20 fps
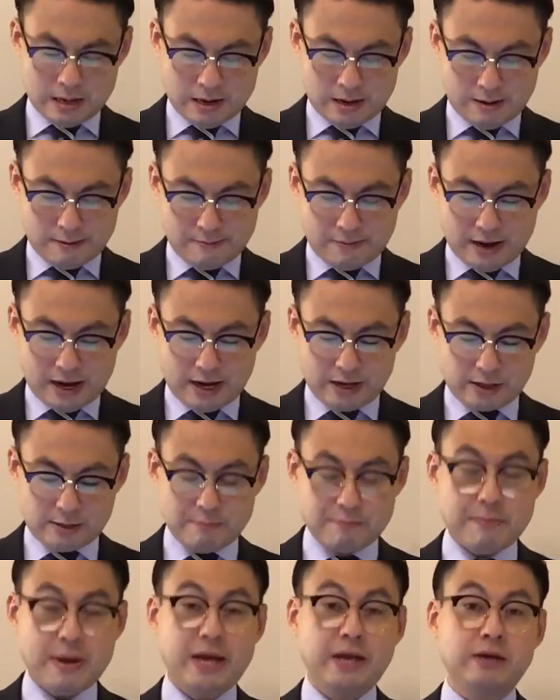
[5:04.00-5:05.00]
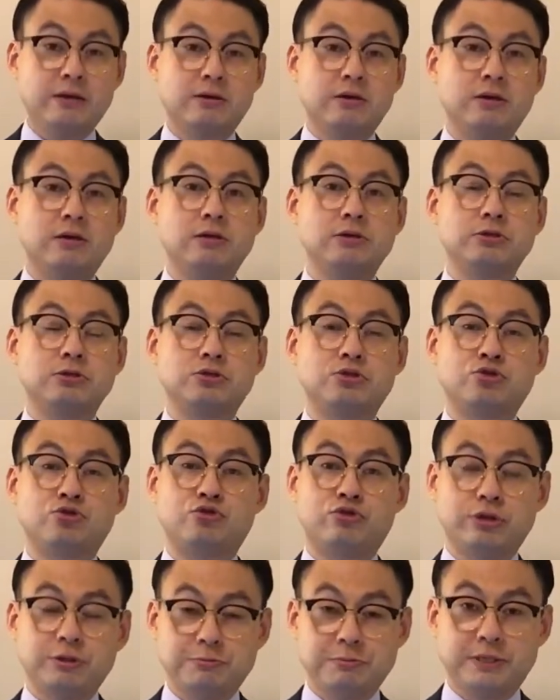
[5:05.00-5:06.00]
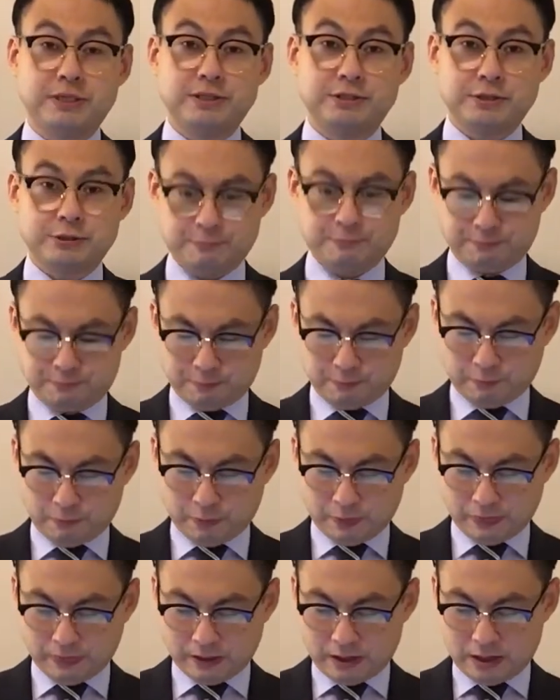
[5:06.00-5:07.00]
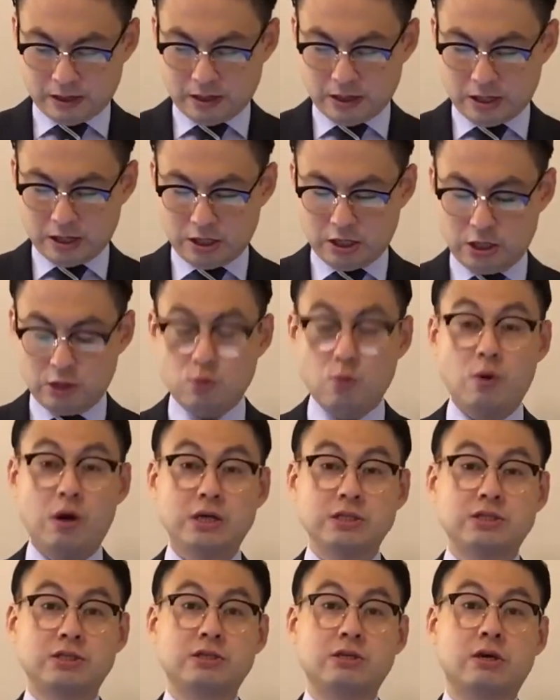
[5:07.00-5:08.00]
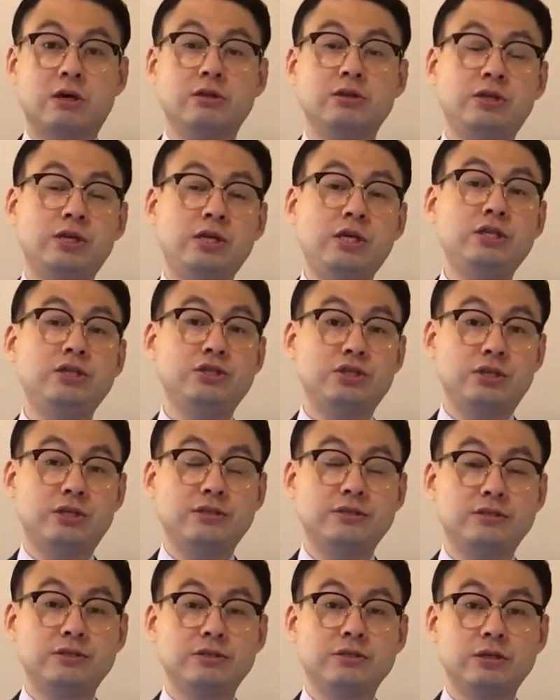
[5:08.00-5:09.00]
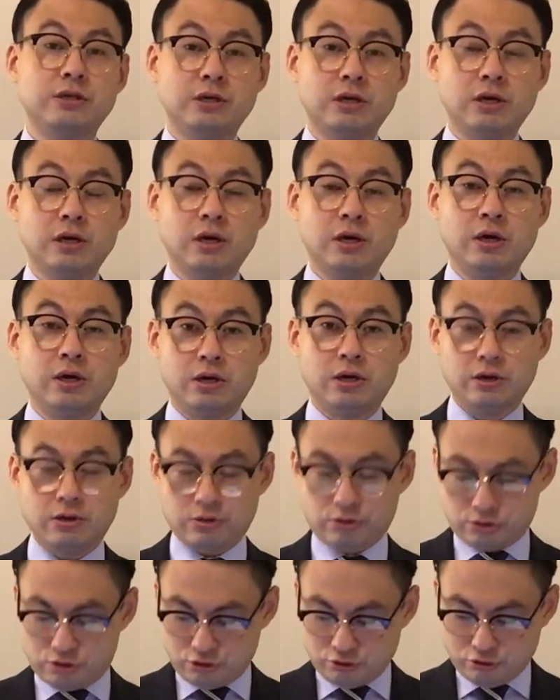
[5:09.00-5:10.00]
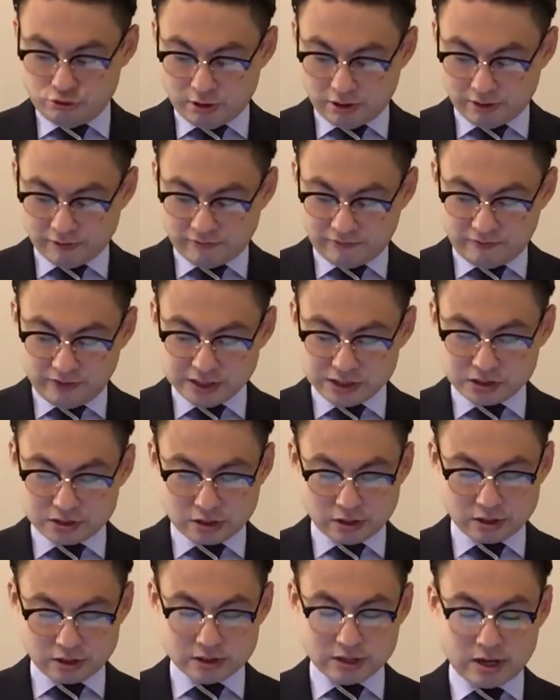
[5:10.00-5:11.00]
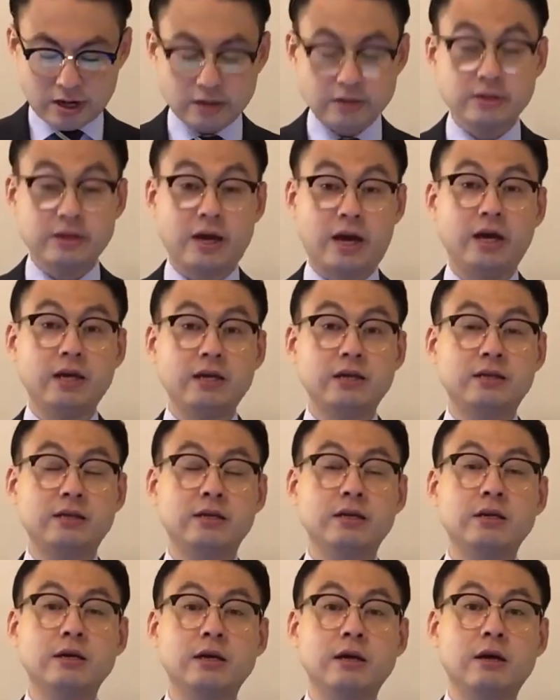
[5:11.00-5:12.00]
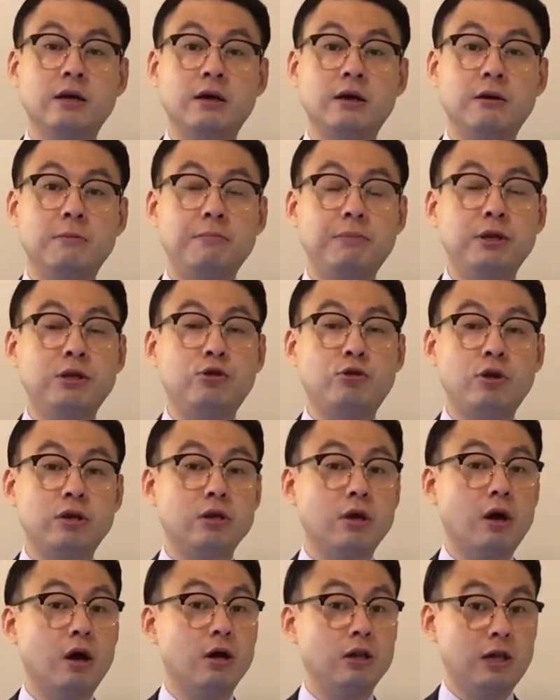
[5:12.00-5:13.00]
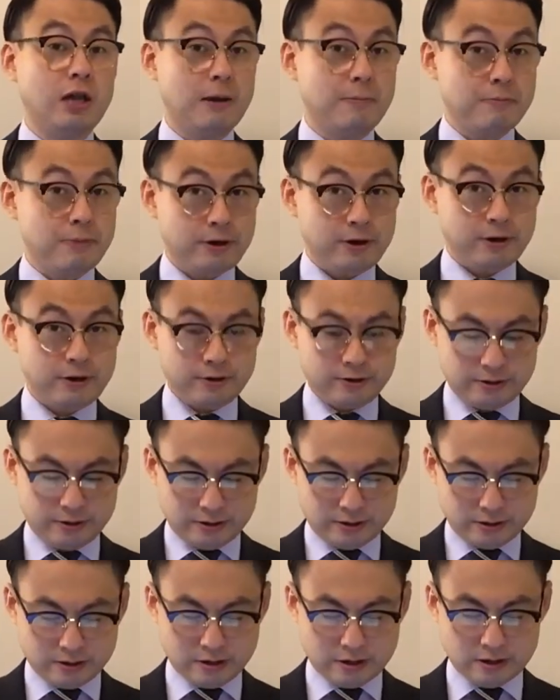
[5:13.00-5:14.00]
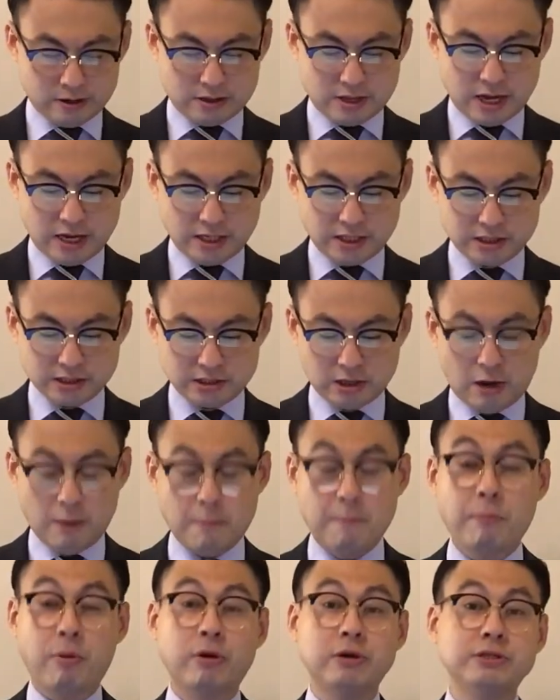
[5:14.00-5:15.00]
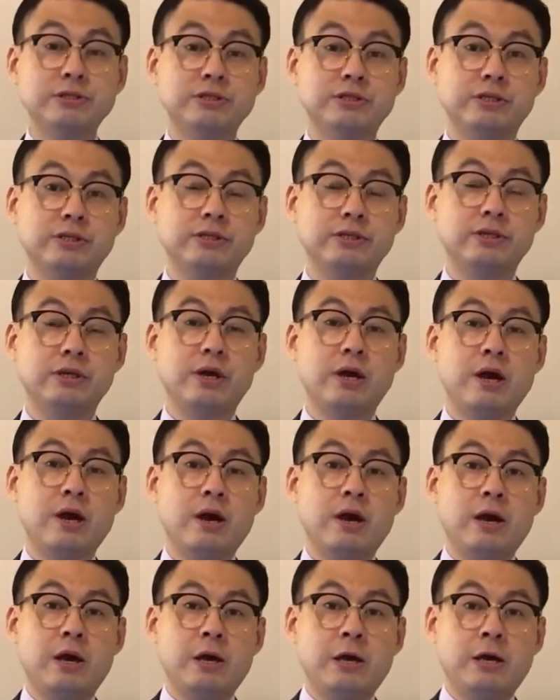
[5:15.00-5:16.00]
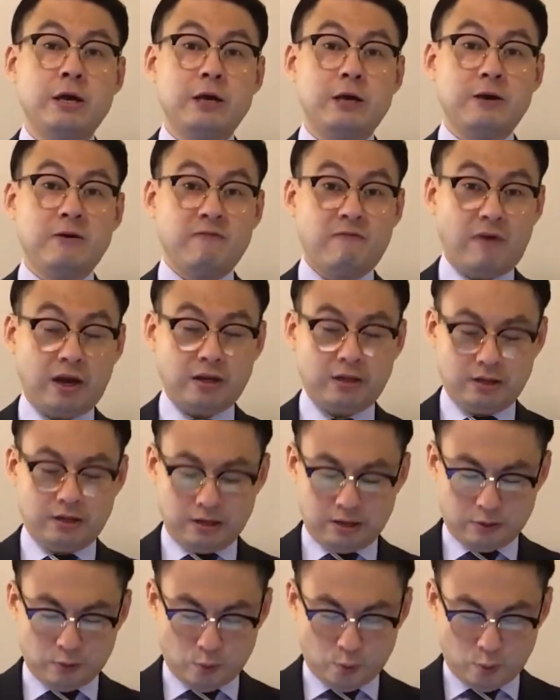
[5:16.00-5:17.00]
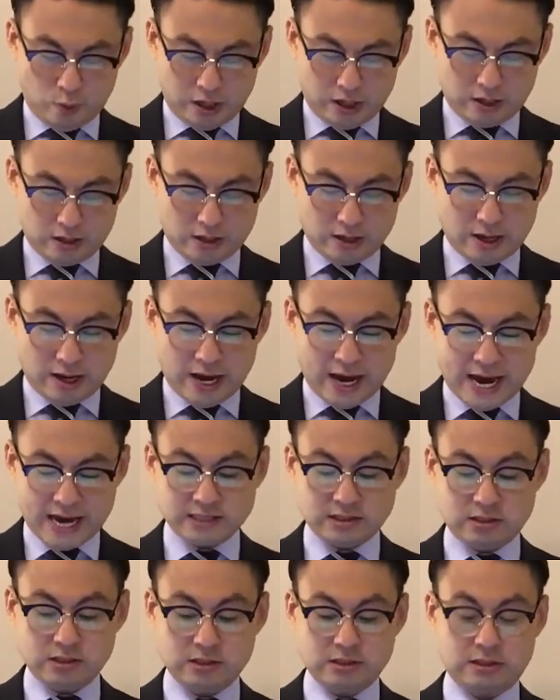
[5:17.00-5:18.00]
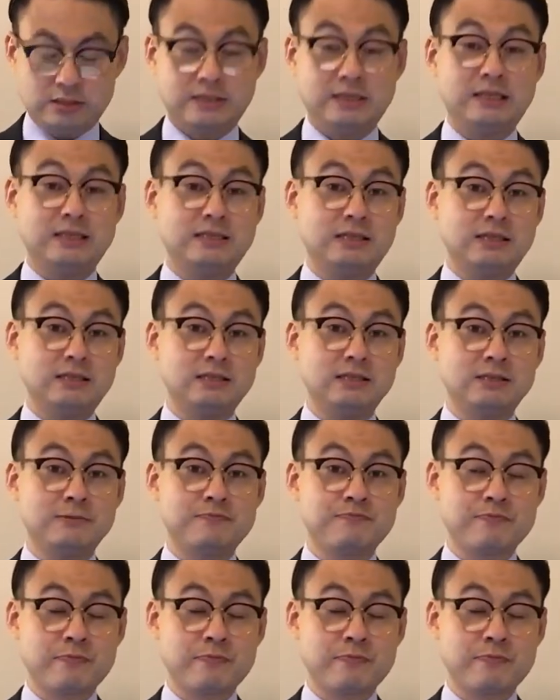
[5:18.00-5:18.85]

by the medical treatment. It was contagious uh, through a physical contact between a leper, uh, that is a person infected with Hansen's disease,